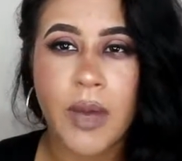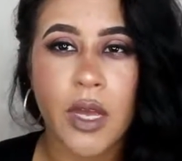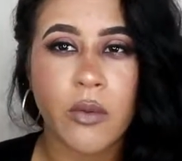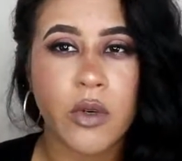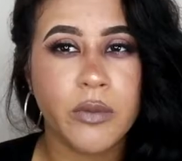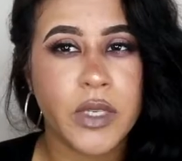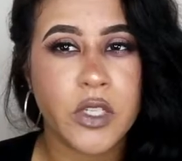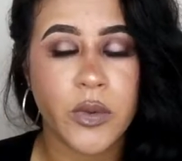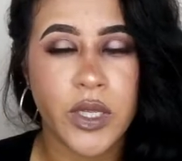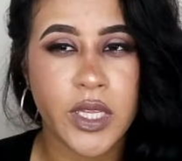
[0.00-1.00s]
I will be
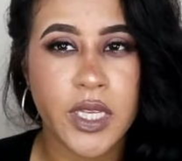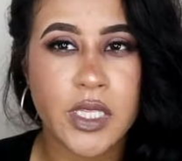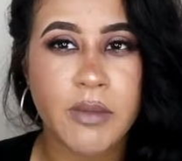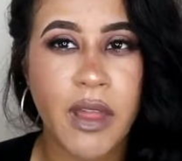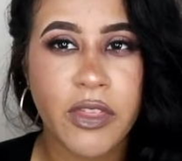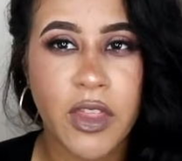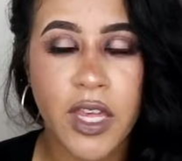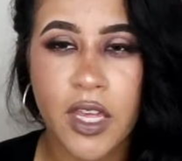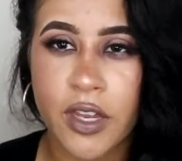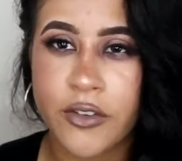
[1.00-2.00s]
doing these
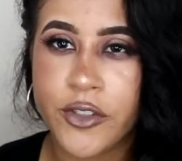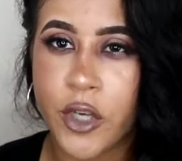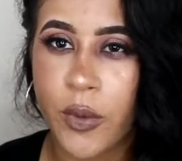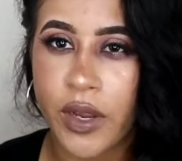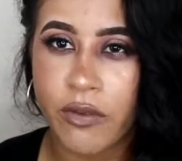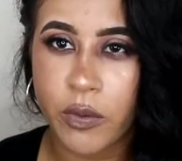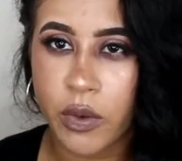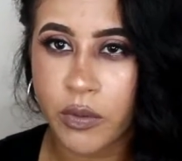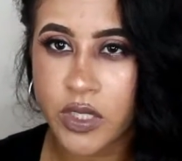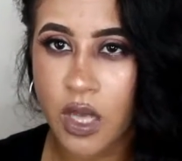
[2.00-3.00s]
monthly and showing
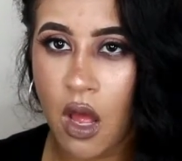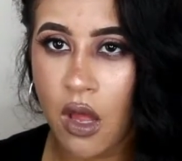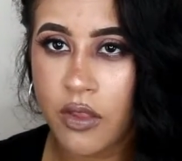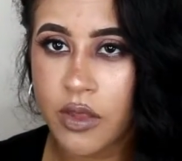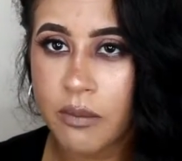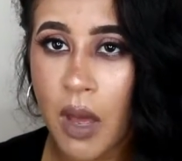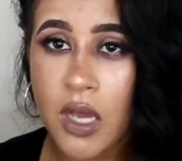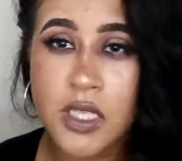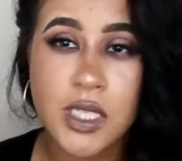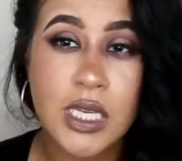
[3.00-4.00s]
everyone what's on the
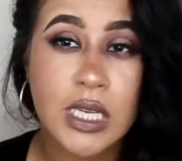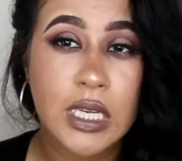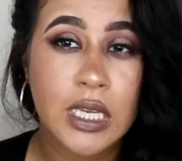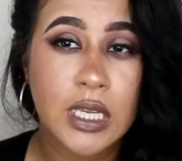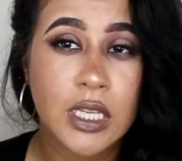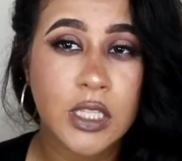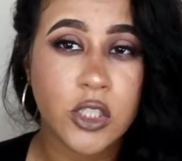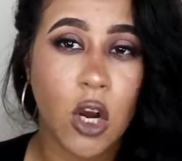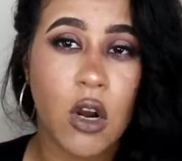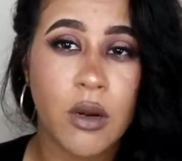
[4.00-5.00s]

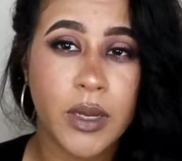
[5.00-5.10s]
Boxycharm